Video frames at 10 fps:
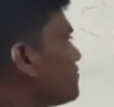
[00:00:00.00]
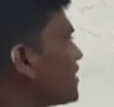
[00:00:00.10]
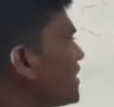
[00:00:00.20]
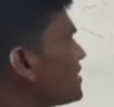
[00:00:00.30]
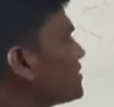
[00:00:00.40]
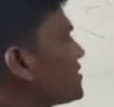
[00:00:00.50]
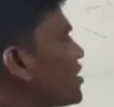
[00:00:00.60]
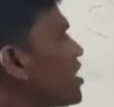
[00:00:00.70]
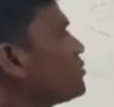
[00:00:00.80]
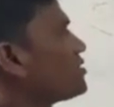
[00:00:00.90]
the
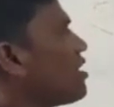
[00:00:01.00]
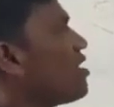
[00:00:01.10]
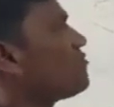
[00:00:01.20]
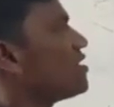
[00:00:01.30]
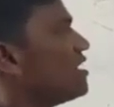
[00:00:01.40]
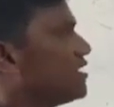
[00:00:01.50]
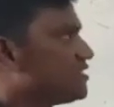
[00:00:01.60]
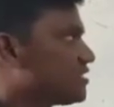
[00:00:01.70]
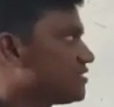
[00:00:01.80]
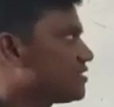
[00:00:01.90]
different types of
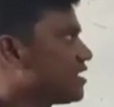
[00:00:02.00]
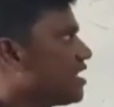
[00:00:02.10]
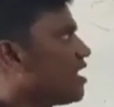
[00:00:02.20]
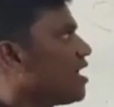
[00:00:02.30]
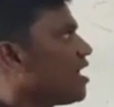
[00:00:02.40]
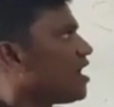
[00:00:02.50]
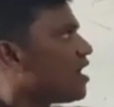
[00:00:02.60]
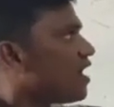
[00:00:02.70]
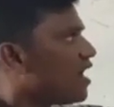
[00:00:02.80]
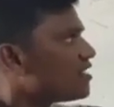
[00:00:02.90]
lenses
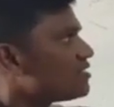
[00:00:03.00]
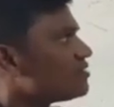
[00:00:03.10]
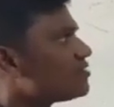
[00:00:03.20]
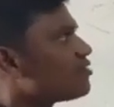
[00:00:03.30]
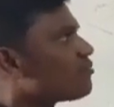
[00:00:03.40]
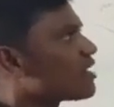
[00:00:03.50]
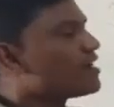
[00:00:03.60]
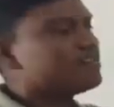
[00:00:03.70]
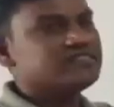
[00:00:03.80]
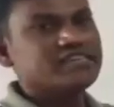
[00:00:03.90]
and
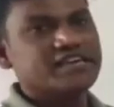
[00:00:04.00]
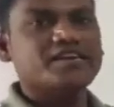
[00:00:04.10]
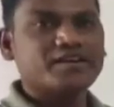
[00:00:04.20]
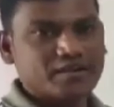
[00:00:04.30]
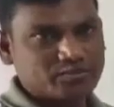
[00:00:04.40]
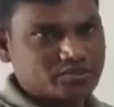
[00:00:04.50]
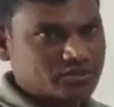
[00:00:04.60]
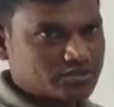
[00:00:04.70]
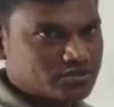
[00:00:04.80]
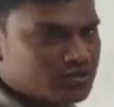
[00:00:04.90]
write their names.
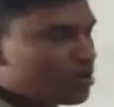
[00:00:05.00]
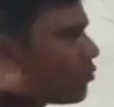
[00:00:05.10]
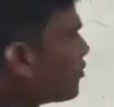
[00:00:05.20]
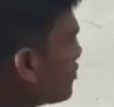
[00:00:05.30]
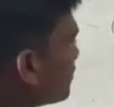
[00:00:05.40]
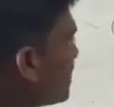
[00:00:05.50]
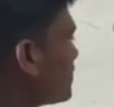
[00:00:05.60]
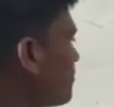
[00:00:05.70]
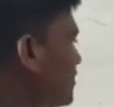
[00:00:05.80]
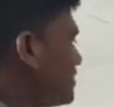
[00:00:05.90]
We know
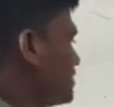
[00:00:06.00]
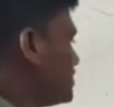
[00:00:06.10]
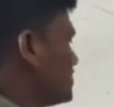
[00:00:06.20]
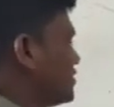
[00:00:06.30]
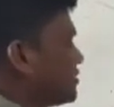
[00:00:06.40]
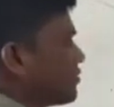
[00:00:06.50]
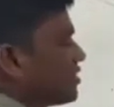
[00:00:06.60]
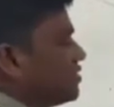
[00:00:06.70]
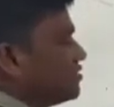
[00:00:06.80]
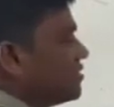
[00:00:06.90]
that very easy, this
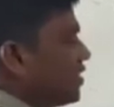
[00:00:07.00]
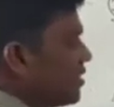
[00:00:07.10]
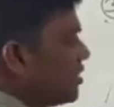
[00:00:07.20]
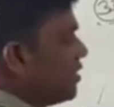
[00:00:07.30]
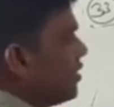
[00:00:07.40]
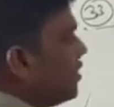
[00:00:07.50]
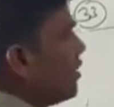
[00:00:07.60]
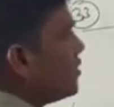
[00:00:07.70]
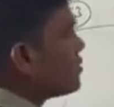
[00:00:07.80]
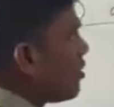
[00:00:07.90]
one is there.
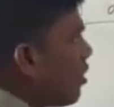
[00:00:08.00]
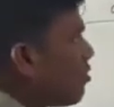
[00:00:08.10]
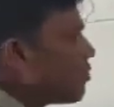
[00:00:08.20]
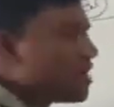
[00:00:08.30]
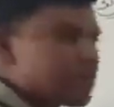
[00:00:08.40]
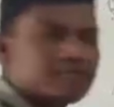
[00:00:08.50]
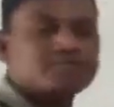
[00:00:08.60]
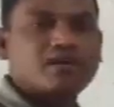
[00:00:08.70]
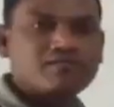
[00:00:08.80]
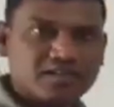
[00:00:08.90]
So how many
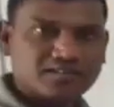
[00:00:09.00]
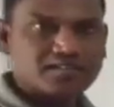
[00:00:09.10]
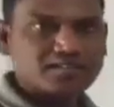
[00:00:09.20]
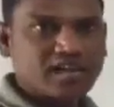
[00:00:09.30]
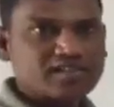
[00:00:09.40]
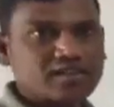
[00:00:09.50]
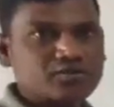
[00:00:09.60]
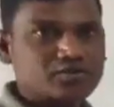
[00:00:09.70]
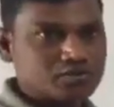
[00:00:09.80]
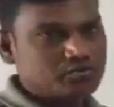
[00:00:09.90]
types of lenses are
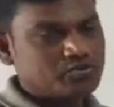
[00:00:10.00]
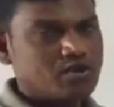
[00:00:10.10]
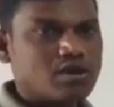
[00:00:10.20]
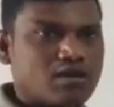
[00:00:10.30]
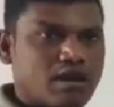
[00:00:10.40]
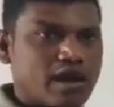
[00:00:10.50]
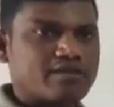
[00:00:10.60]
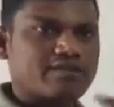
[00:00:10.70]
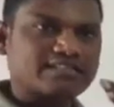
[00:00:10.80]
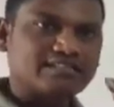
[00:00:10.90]
there? Two.
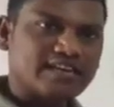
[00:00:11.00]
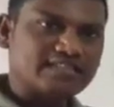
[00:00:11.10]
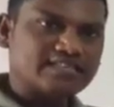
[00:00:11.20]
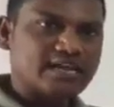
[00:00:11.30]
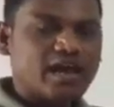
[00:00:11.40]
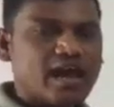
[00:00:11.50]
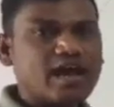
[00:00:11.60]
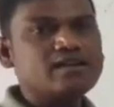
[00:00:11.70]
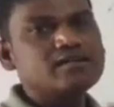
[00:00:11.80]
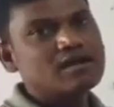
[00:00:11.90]
Convex lens
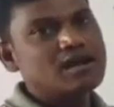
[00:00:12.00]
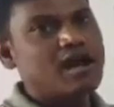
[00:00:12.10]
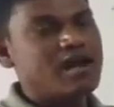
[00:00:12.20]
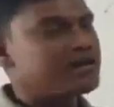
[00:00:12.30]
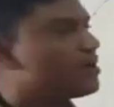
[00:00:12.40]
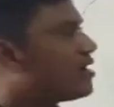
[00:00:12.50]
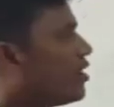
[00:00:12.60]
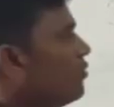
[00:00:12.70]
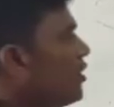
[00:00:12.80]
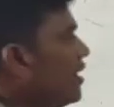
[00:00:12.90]
and
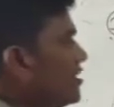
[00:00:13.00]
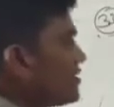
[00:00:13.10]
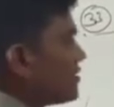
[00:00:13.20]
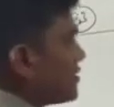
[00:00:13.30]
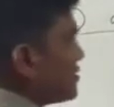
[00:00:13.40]
concave lens